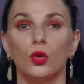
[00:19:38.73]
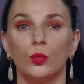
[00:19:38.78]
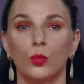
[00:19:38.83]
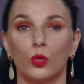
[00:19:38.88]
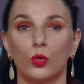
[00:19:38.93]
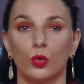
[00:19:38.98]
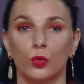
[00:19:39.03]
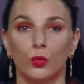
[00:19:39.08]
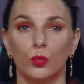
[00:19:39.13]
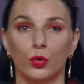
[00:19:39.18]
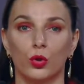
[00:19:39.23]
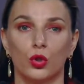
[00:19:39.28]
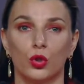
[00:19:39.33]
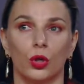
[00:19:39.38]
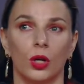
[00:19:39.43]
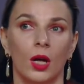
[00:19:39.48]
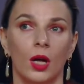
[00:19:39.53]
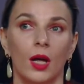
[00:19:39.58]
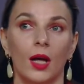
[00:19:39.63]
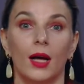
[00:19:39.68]
textbook.
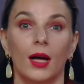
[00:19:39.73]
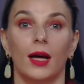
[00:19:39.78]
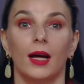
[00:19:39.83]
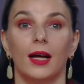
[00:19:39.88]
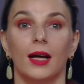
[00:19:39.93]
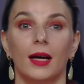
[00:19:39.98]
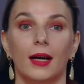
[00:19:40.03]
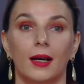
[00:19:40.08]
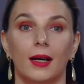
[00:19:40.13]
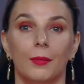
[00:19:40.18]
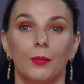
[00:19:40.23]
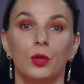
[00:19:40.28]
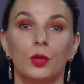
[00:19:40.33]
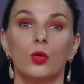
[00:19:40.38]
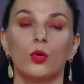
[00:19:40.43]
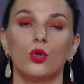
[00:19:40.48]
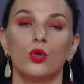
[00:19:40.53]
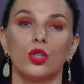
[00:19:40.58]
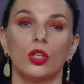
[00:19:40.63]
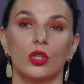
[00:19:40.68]
Yeah, sure.
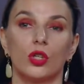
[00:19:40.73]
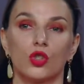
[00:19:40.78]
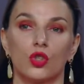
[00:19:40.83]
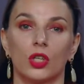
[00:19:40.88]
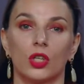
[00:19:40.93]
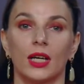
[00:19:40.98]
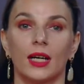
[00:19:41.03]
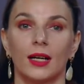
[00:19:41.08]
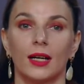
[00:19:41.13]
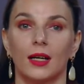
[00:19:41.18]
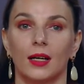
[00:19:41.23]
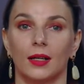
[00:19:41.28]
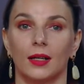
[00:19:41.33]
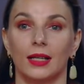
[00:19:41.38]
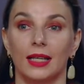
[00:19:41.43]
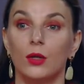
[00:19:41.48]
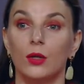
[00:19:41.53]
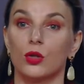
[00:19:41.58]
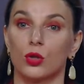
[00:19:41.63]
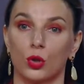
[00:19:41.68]
I would also like to
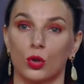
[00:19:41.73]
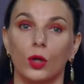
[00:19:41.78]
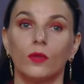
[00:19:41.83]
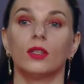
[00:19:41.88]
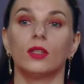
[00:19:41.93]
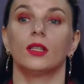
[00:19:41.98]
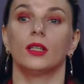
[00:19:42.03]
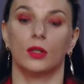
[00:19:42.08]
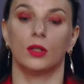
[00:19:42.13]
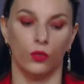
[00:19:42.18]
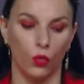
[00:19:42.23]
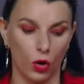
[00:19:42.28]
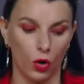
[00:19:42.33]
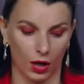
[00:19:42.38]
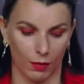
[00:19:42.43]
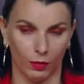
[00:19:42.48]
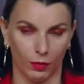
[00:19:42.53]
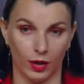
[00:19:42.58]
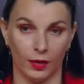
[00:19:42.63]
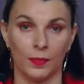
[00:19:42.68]
say that
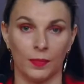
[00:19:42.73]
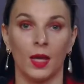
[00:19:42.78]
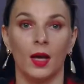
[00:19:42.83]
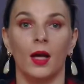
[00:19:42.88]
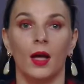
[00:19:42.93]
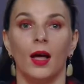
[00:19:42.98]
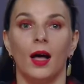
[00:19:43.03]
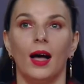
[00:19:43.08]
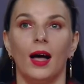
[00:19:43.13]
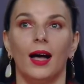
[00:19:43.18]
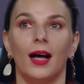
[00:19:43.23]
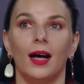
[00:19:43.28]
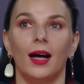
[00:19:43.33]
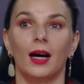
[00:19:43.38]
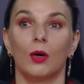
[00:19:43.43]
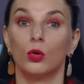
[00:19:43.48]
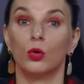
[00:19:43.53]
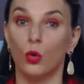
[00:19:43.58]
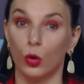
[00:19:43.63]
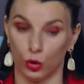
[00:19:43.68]
there are even
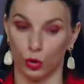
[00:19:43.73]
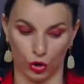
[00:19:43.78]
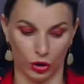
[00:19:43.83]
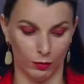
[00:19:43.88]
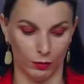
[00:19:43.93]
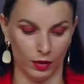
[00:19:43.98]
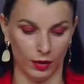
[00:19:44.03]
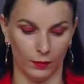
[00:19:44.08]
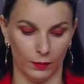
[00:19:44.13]
texts